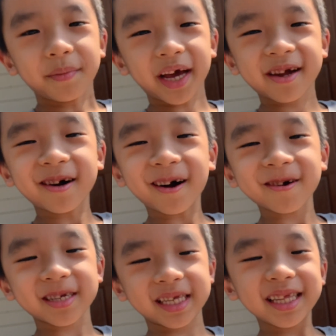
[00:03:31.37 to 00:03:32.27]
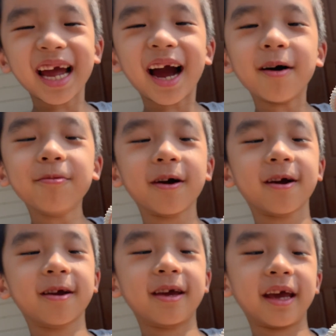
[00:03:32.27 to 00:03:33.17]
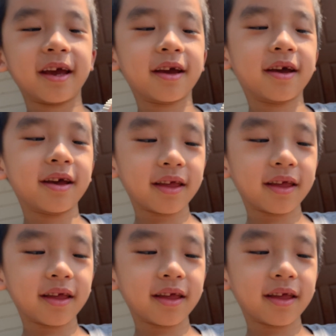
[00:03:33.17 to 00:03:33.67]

My car is now working